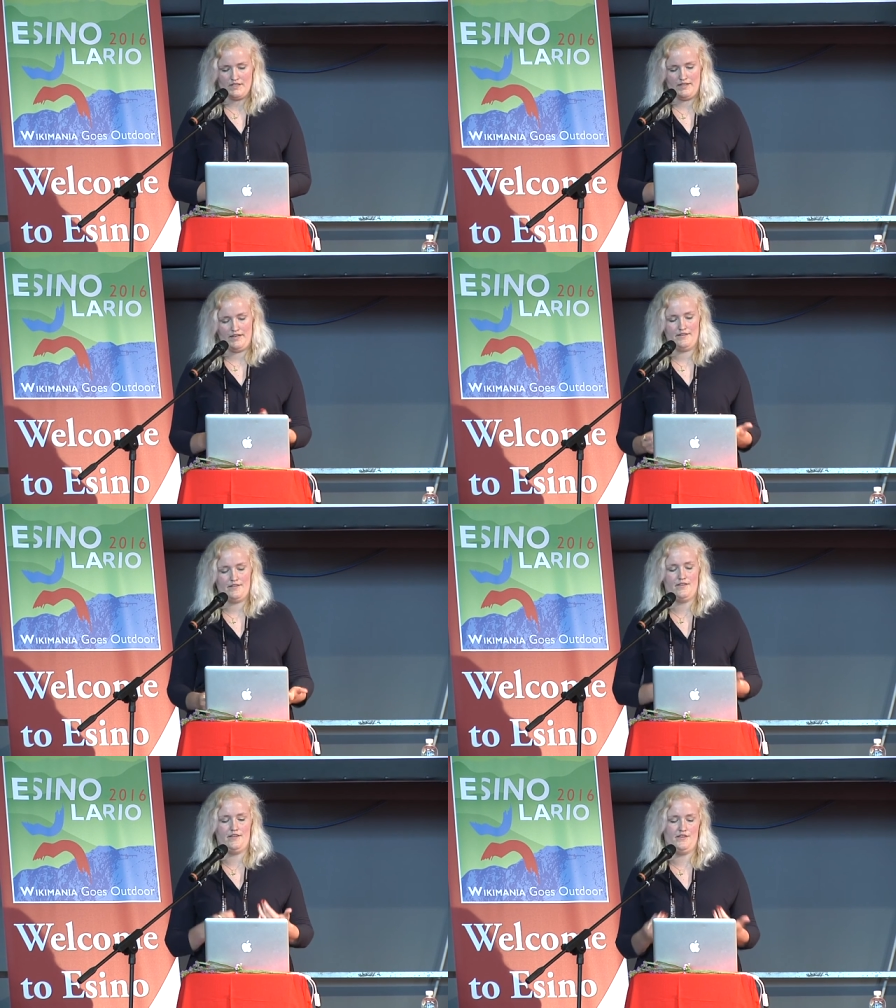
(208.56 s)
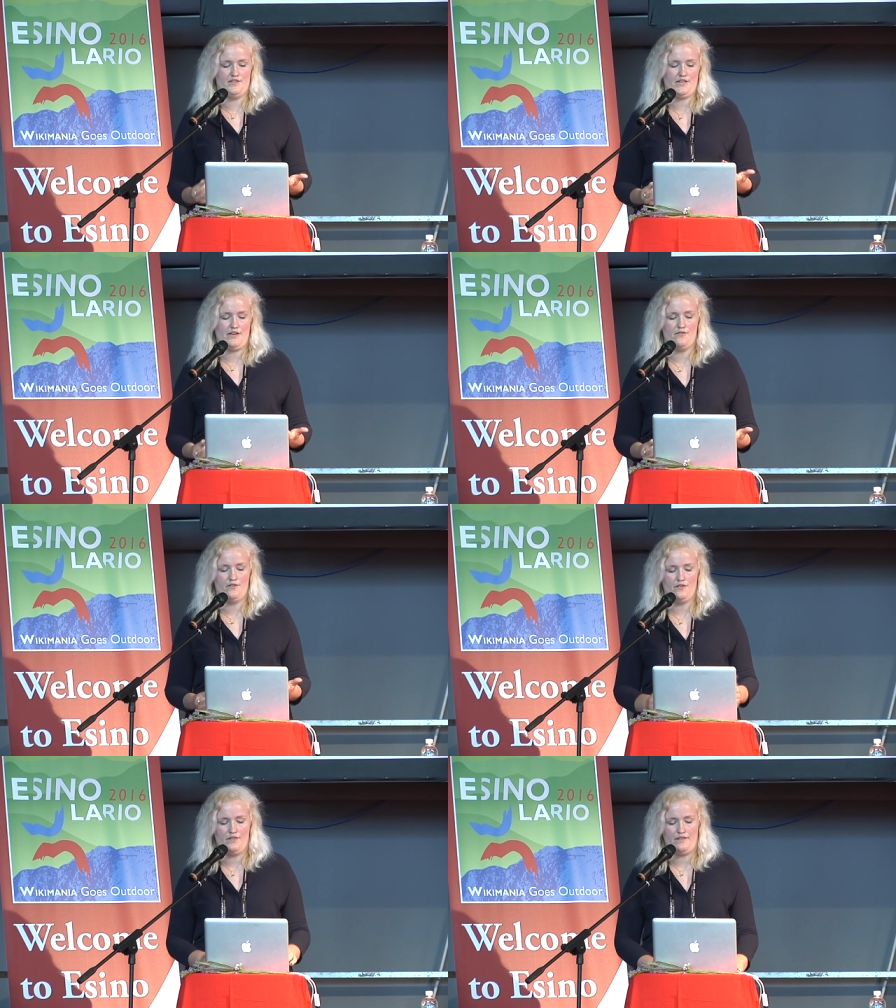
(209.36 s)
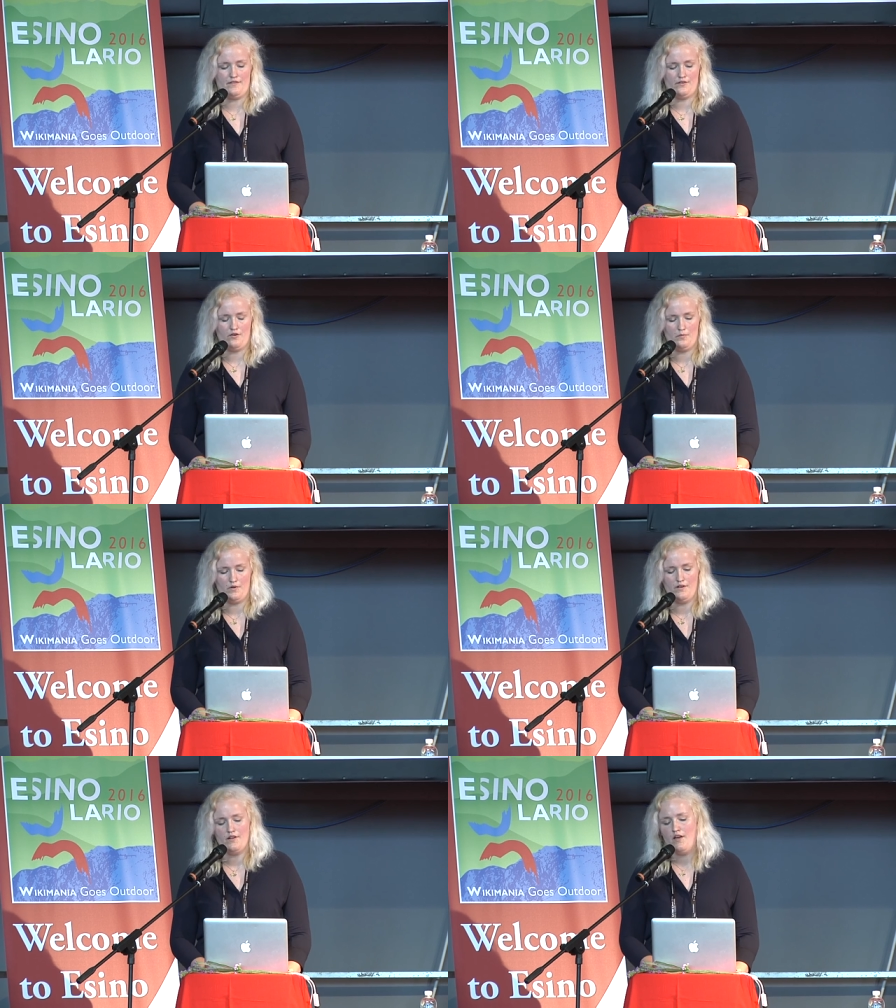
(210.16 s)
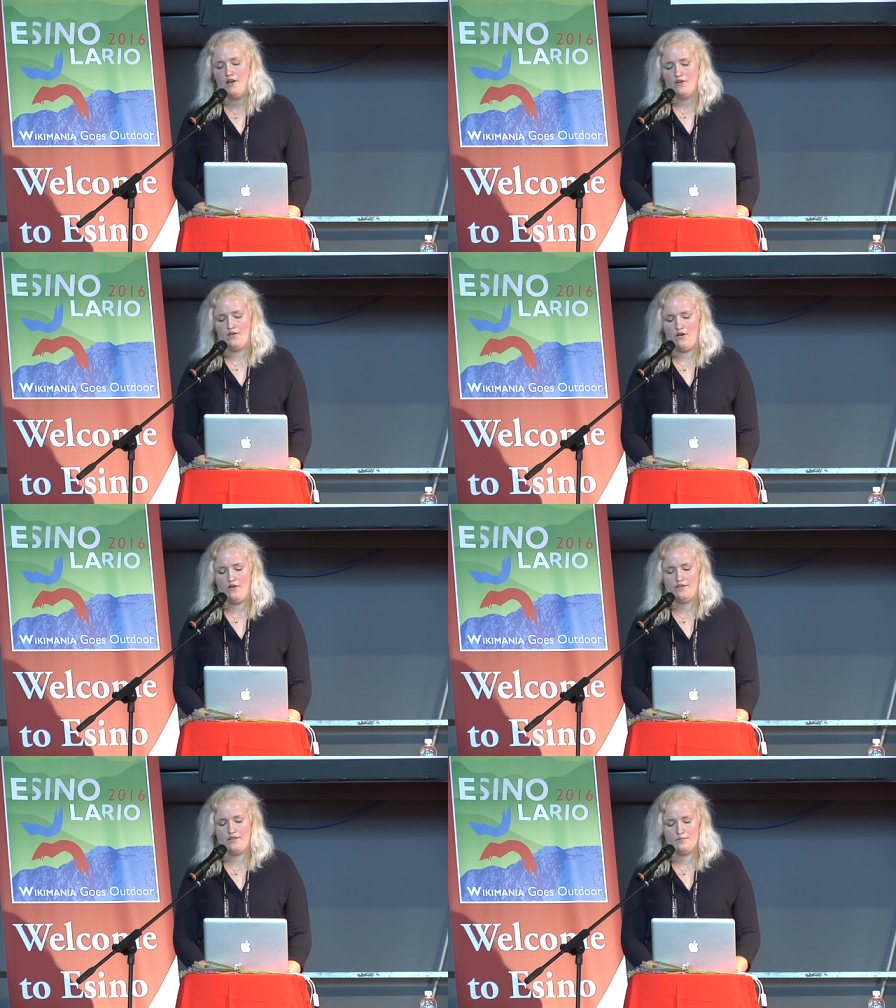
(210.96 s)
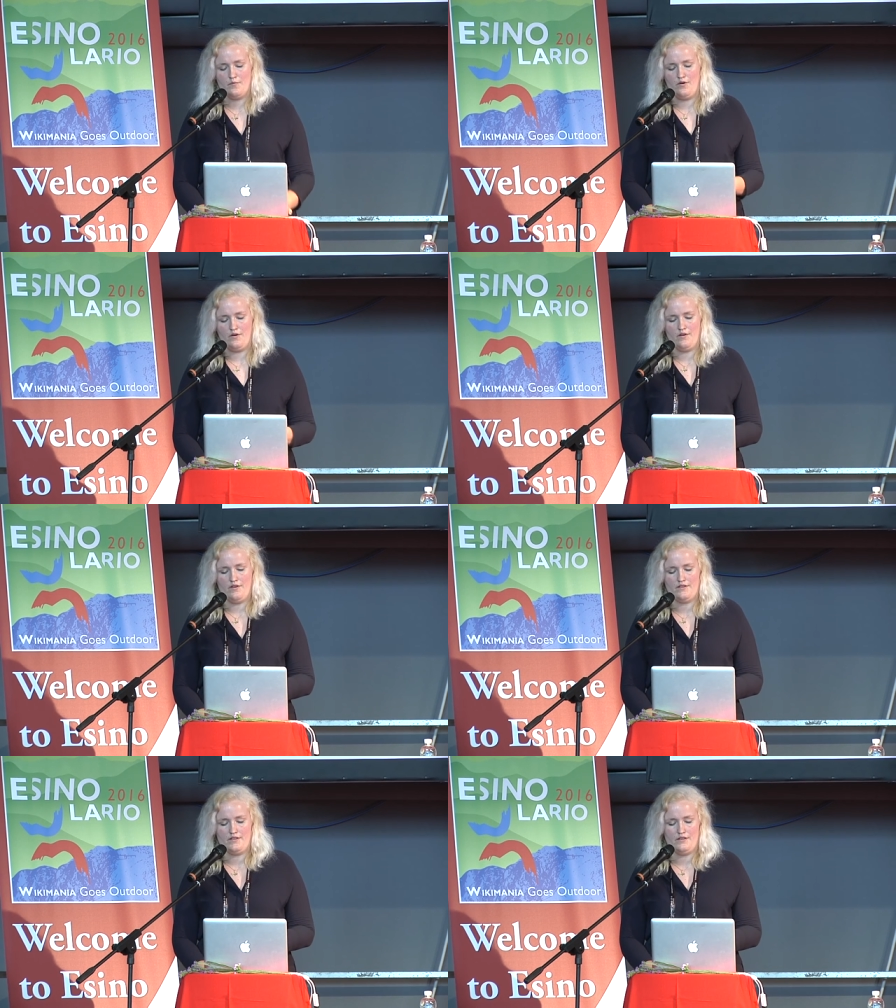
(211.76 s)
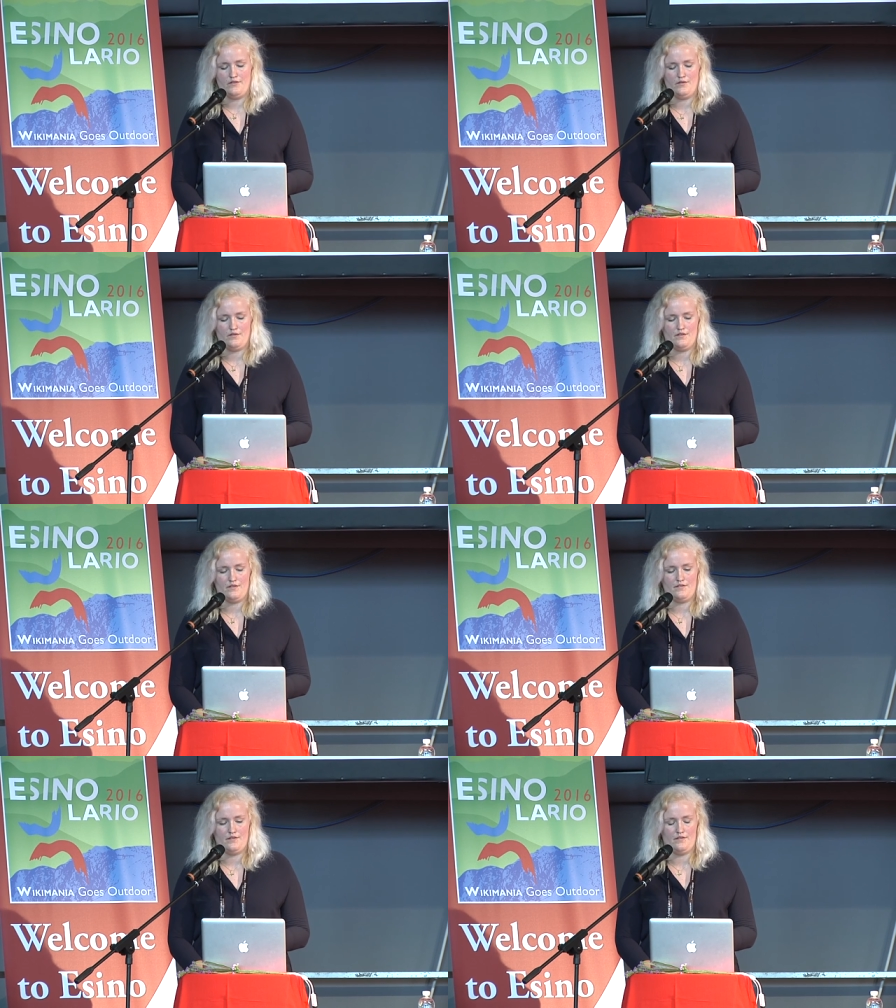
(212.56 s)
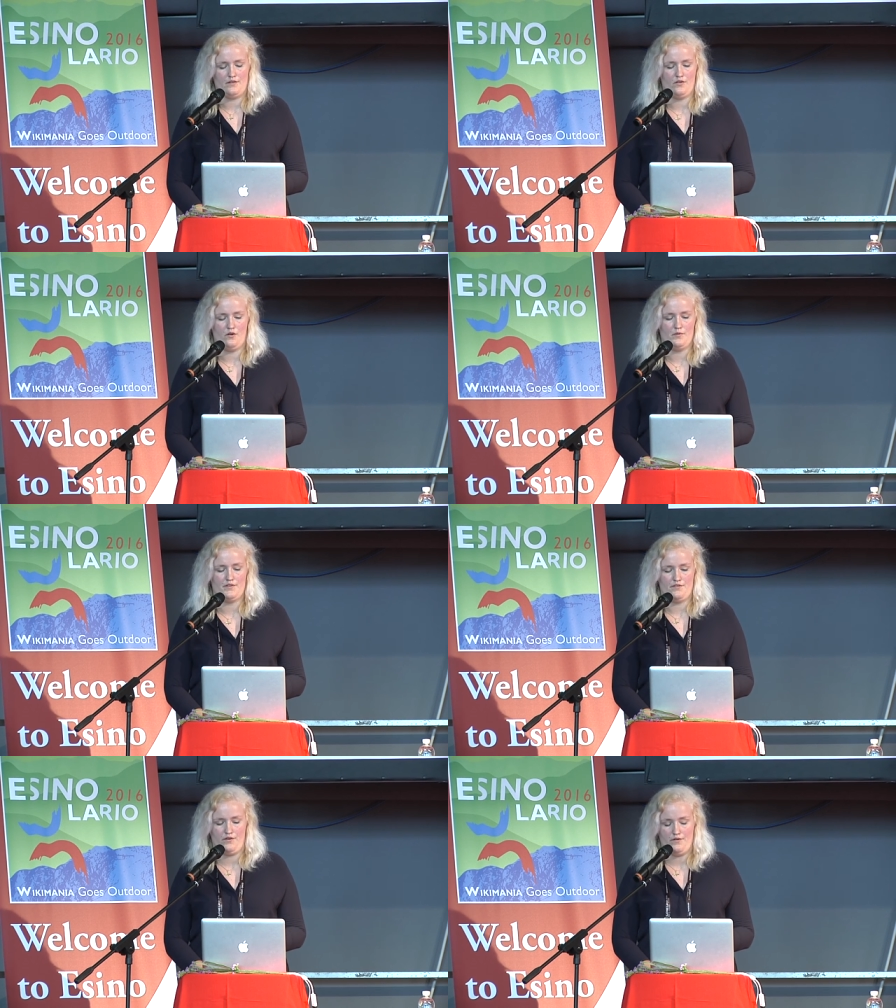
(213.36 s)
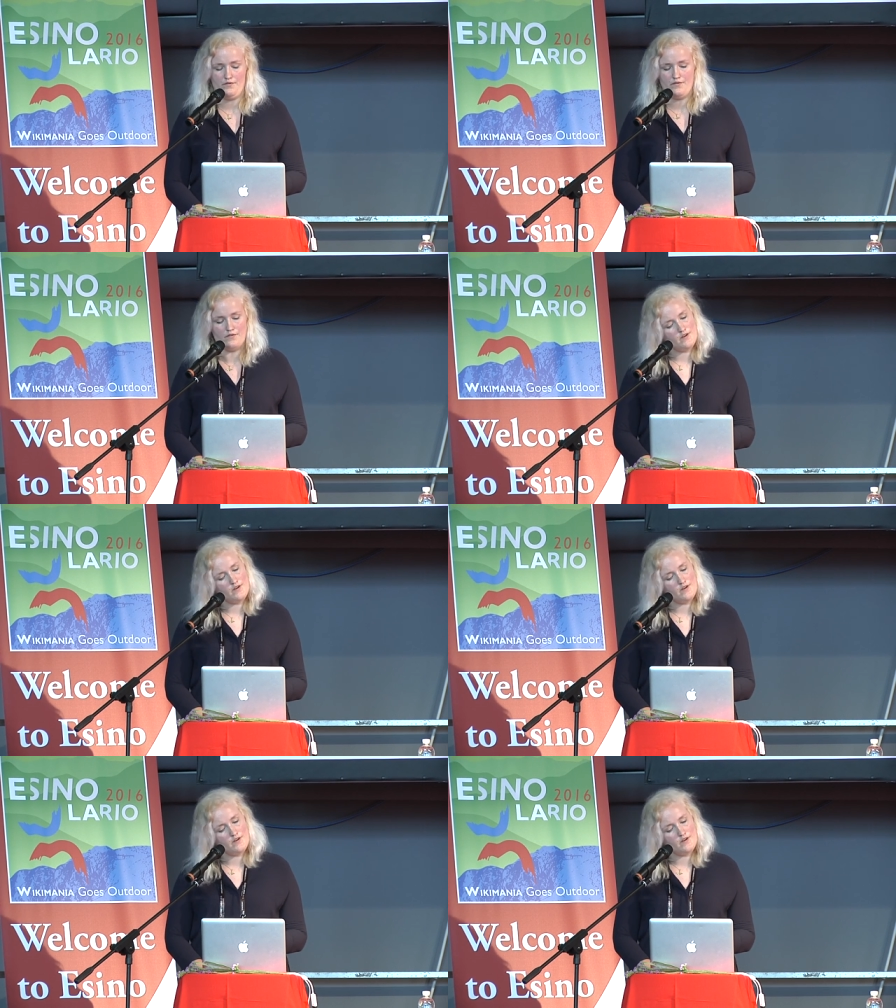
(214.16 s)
and in general that the global north has more internet users than the global south.